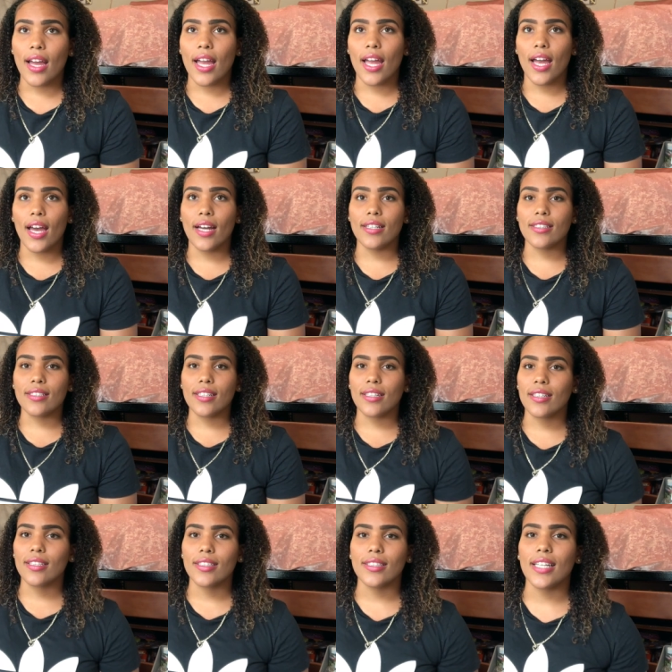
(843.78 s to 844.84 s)
and
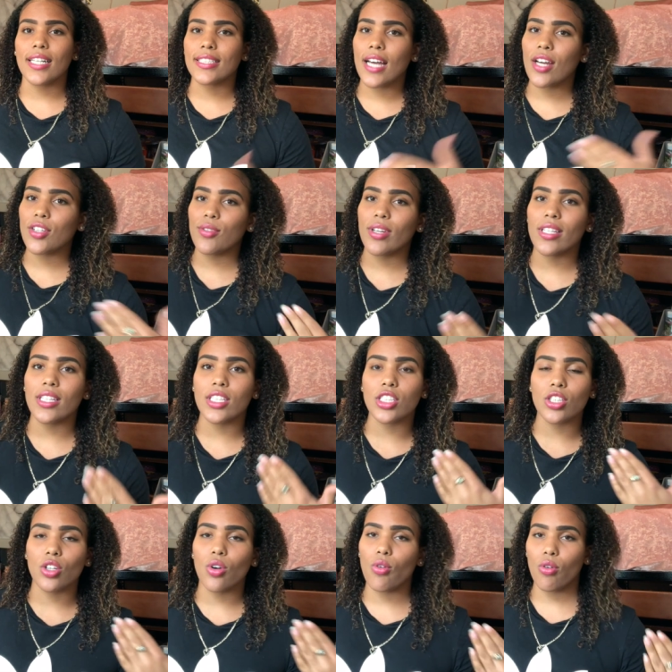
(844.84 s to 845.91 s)
that's how you get
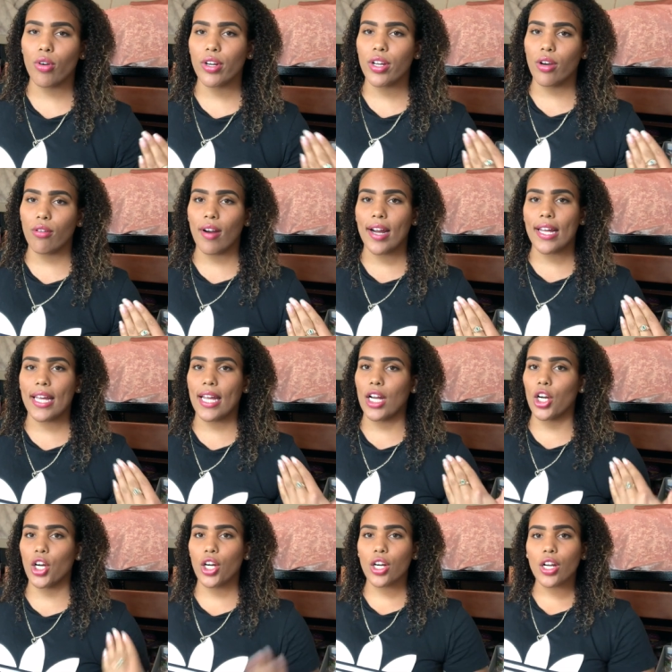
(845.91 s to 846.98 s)
this little Oreo right
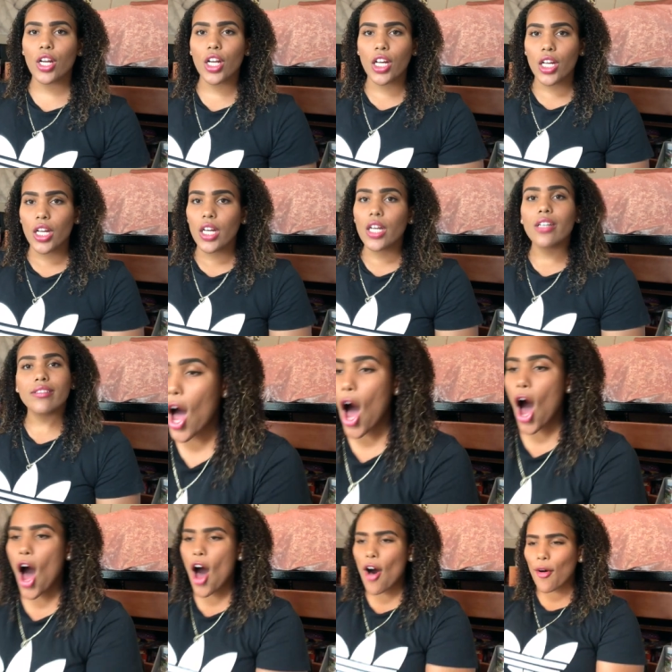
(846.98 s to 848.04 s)
here.
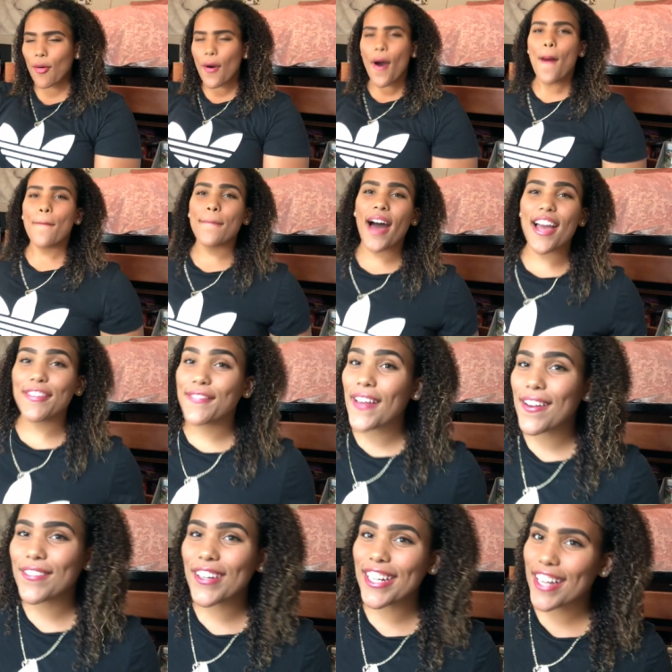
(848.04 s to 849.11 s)
Oh, my
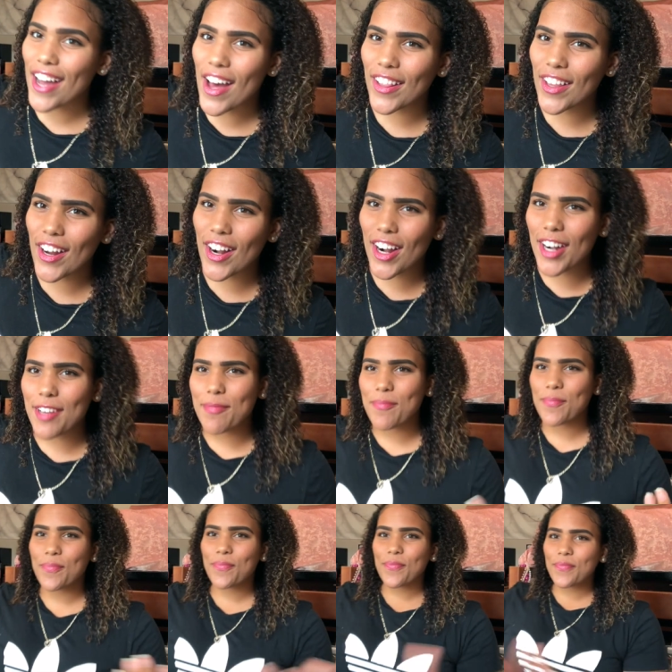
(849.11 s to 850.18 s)
favorite color
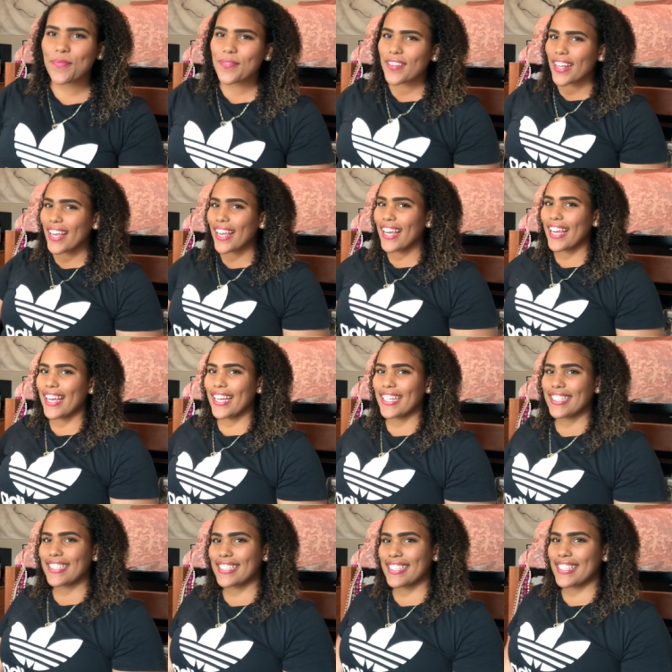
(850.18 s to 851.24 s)

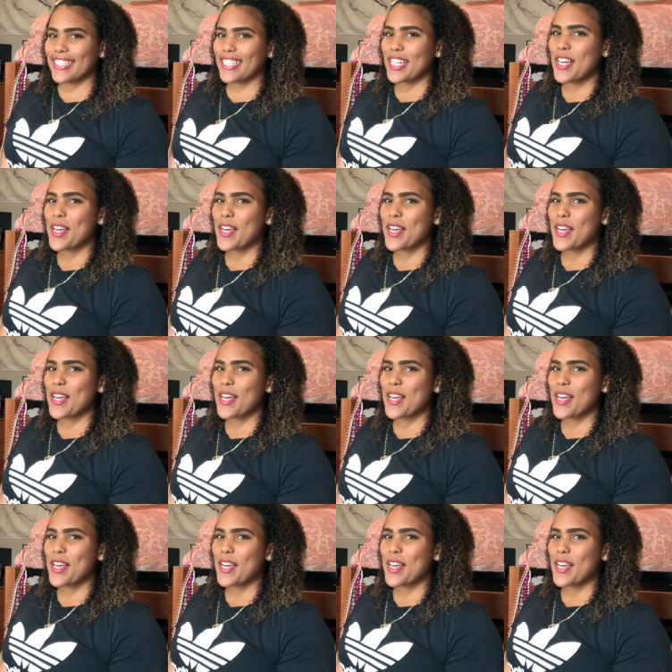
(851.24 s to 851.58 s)
is